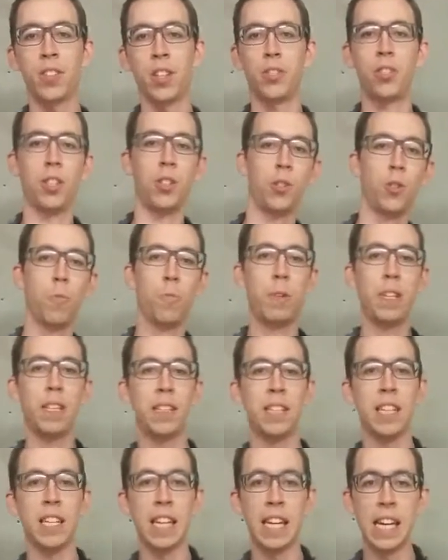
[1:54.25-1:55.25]
such as
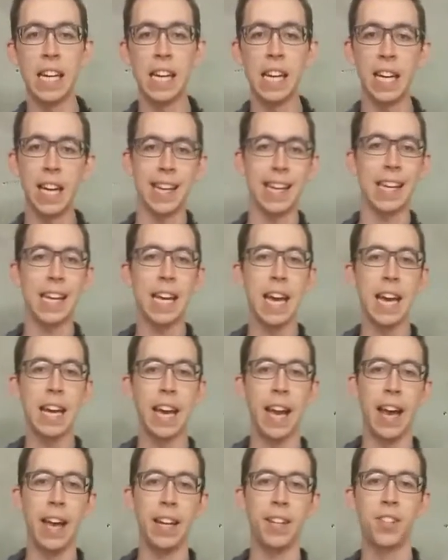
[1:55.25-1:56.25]
UPCE and
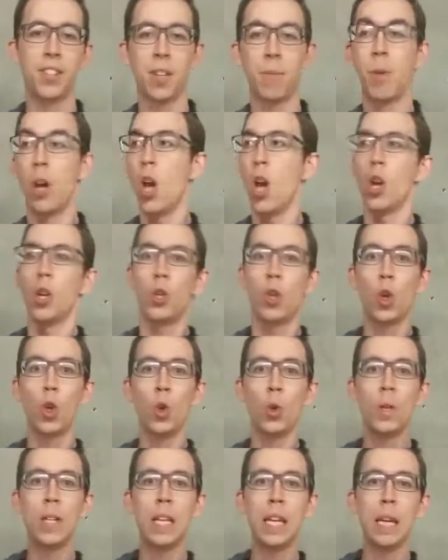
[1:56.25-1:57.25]
EAN and some
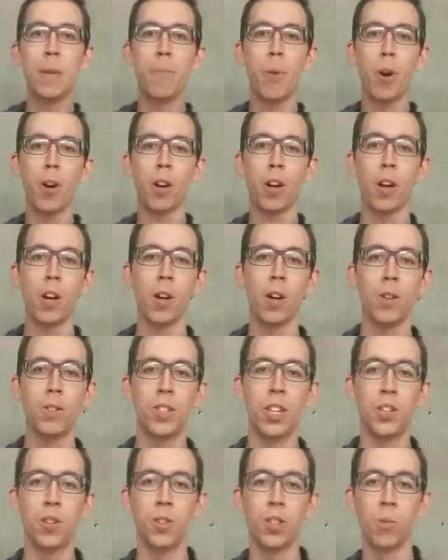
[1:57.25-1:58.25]
2D
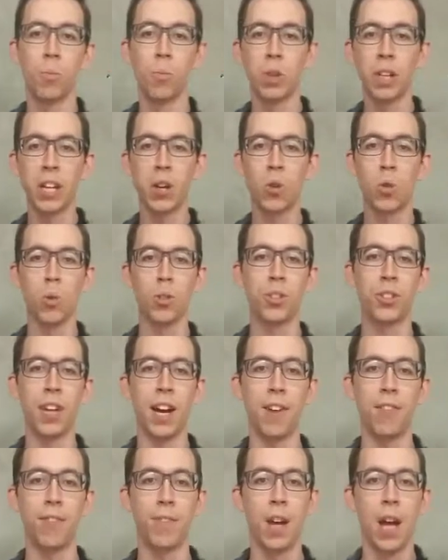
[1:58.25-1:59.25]
barcodes that do some really cool
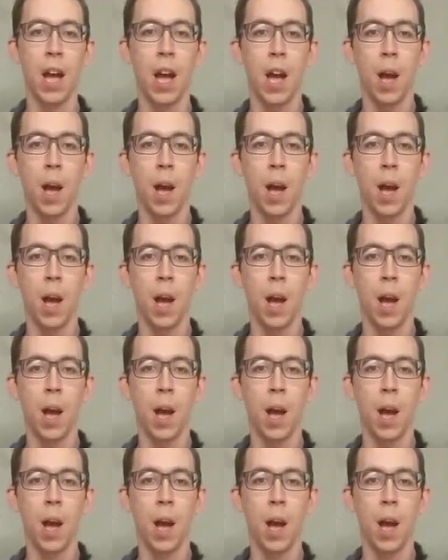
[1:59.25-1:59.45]
stuff.